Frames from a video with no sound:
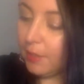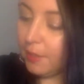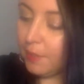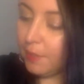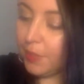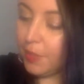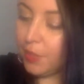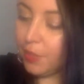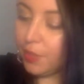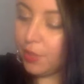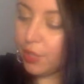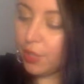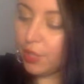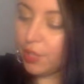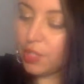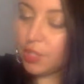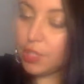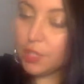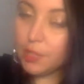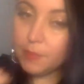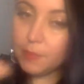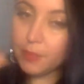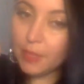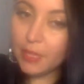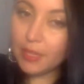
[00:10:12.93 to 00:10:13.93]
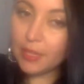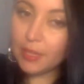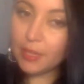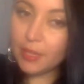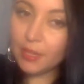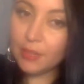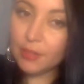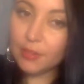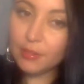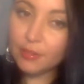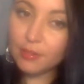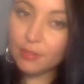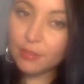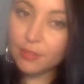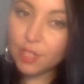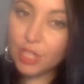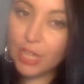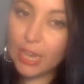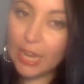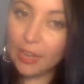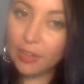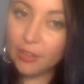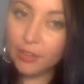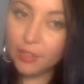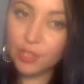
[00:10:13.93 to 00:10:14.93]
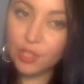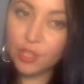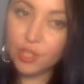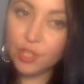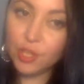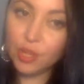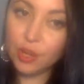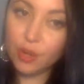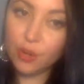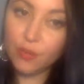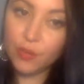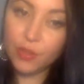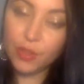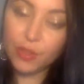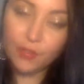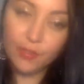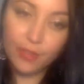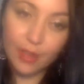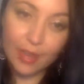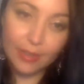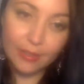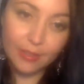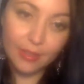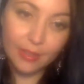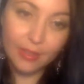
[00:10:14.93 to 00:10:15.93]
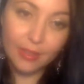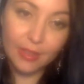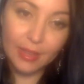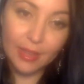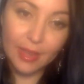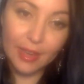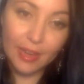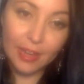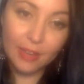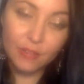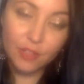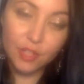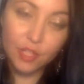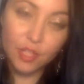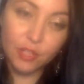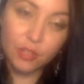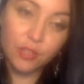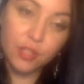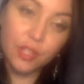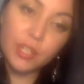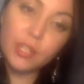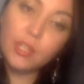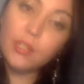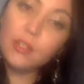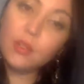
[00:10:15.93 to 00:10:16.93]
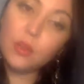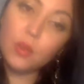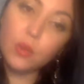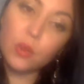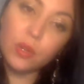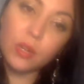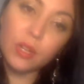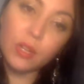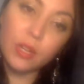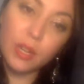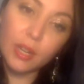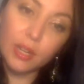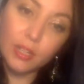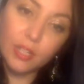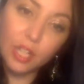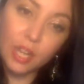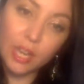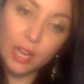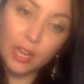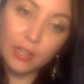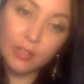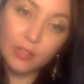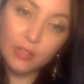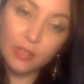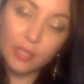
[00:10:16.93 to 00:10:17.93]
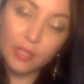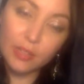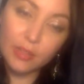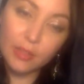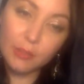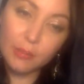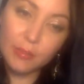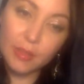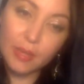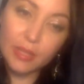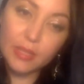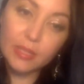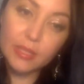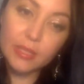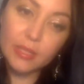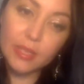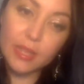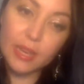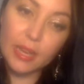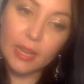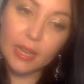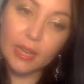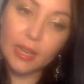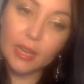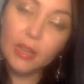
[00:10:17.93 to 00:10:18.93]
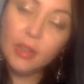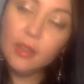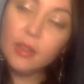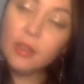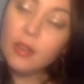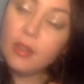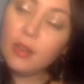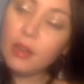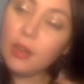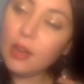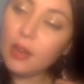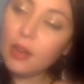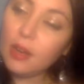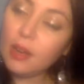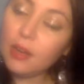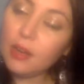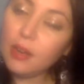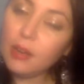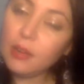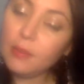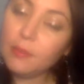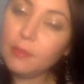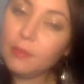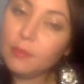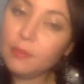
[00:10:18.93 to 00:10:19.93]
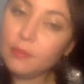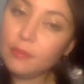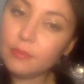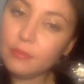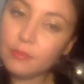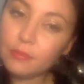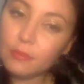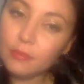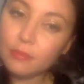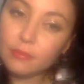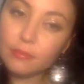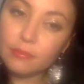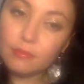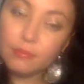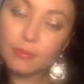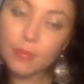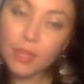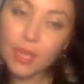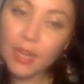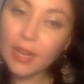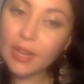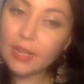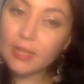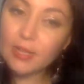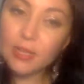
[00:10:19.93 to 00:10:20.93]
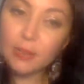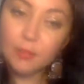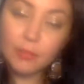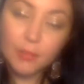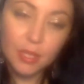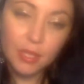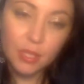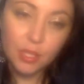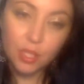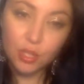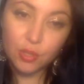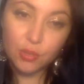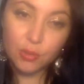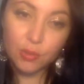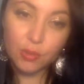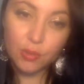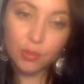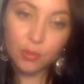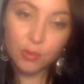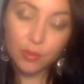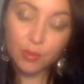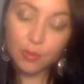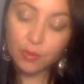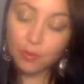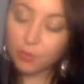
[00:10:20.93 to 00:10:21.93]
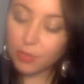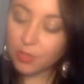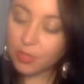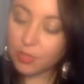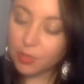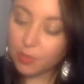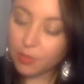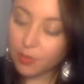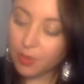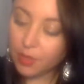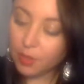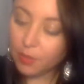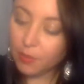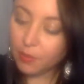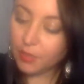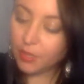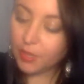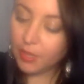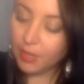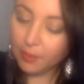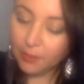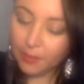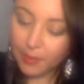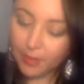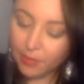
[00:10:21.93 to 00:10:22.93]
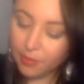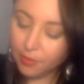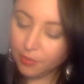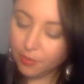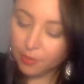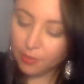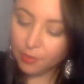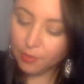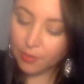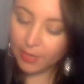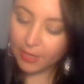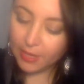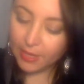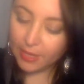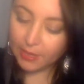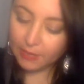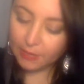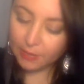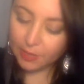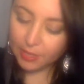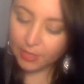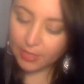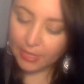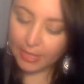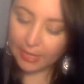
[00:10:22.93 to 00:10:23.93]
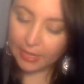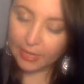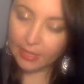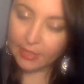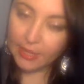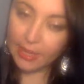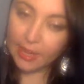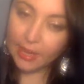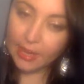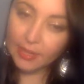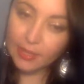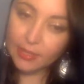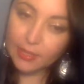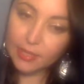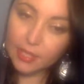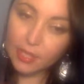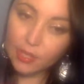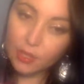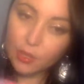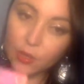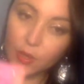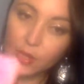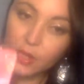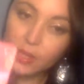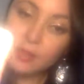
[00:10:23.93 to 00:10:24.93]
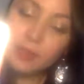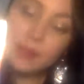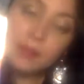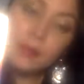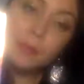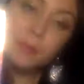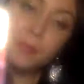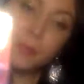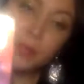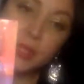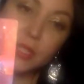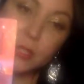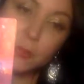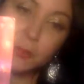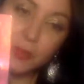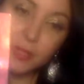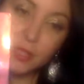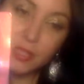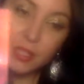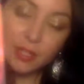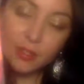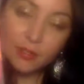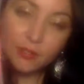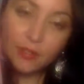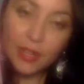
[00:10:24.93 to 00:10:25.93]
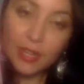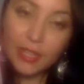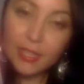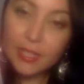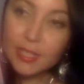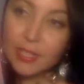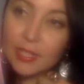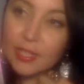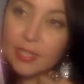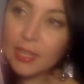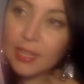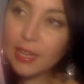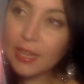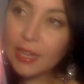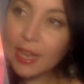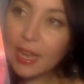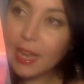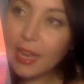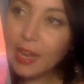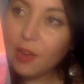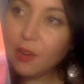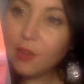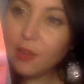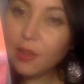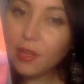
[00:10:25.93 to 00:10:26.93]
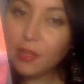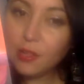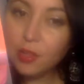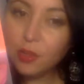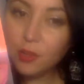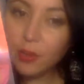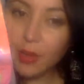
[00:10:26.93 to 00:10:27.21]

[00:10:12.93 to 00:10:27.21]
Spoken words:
You could just be challenged over the fact that they have children or a child in the mix that has something to do with what's going on with them. I don't know why, I'm just getting that. So Spirit's advice is like, how can you